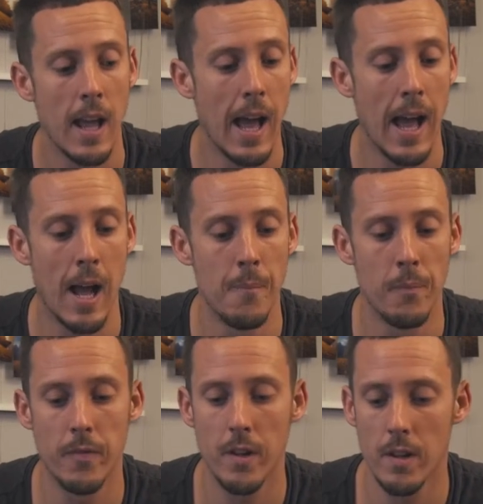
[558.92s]

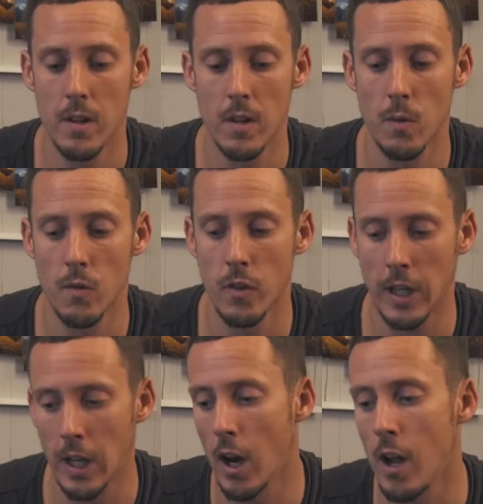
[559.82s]
The
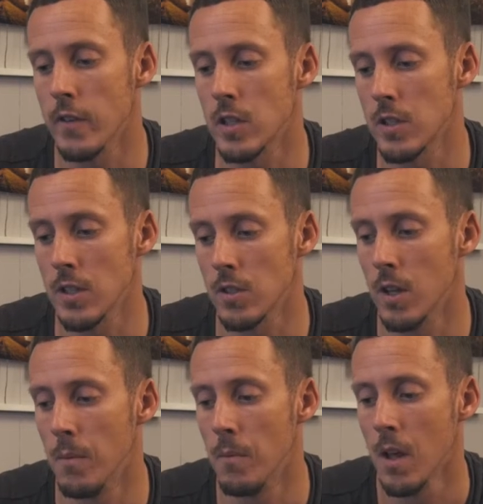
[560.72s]
Konova
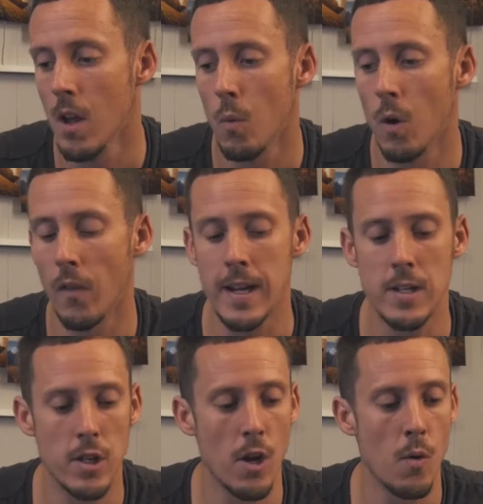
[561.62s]
system, what they
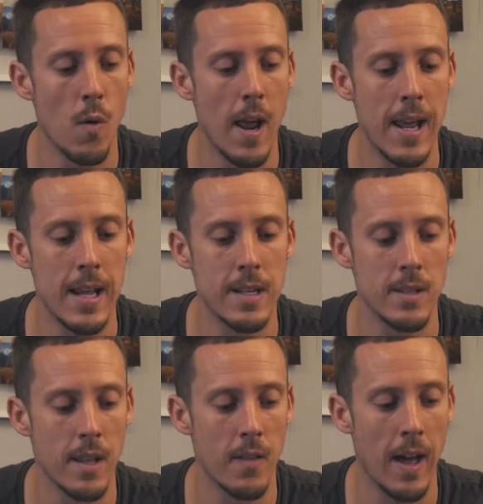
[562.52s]
do is
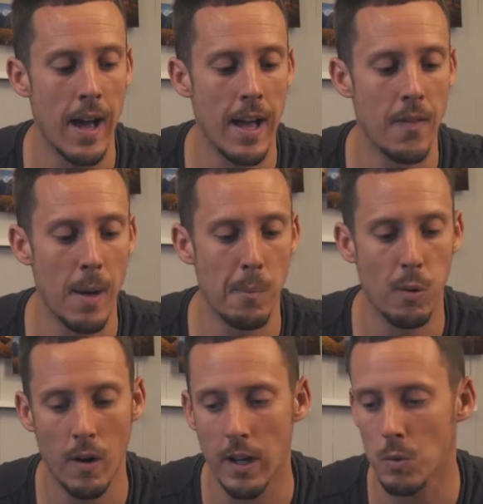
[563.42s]
that their
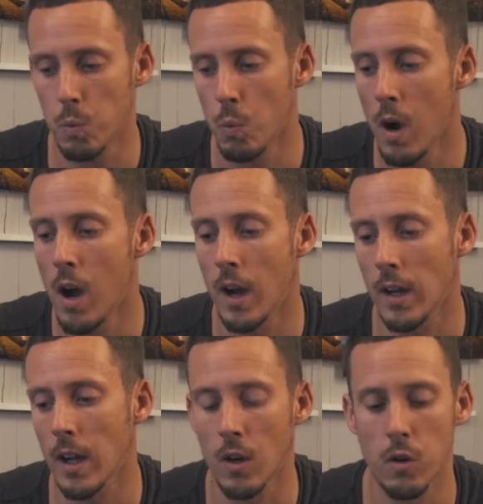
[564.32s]
products
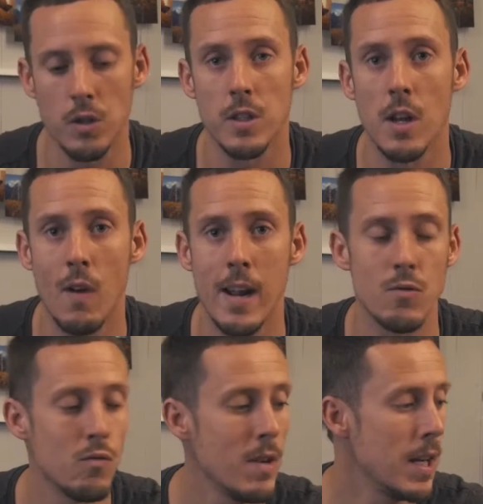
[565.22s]
work across their range
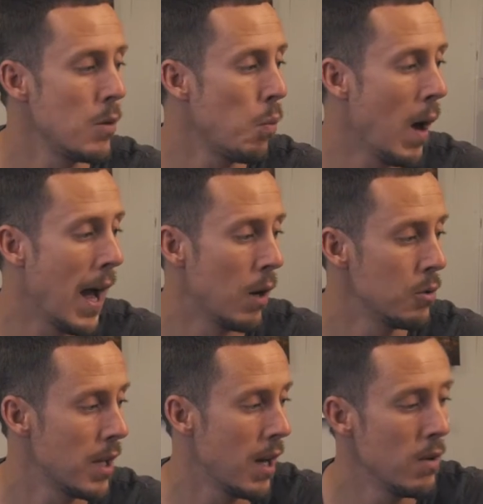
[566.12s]
really well.
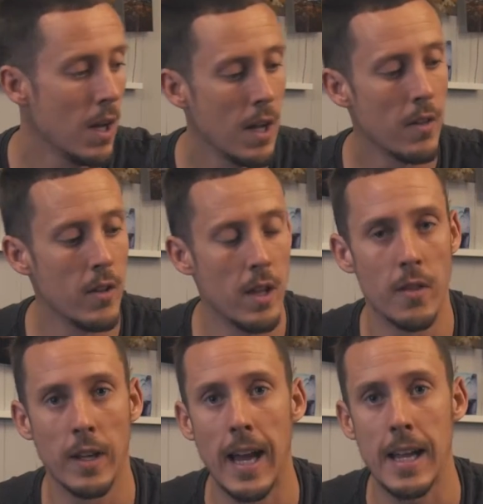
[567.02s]
So the
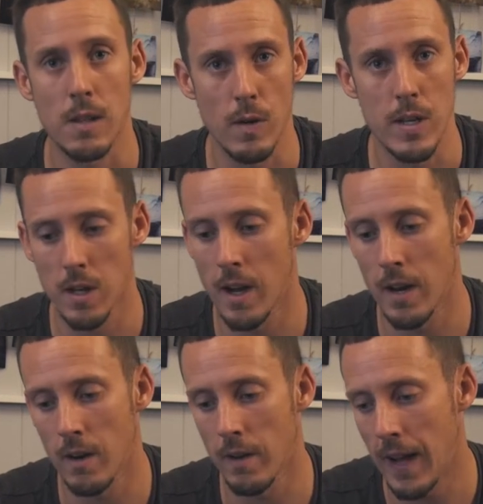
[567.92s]
K3
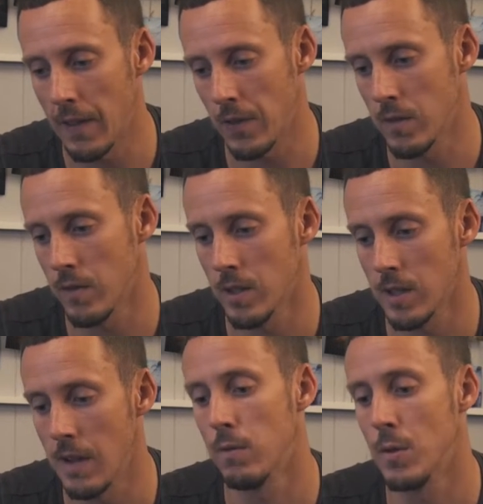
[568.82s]
slider, and I've had this for
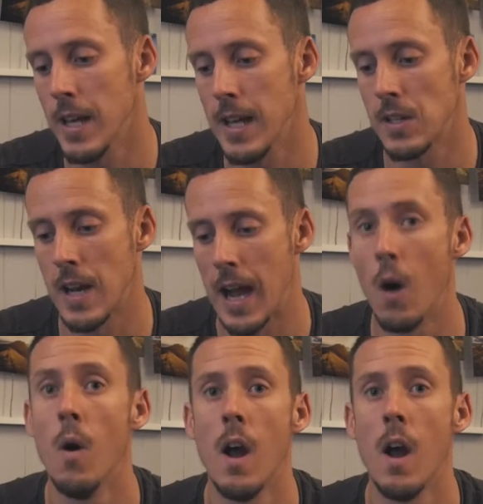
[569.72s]
several years now,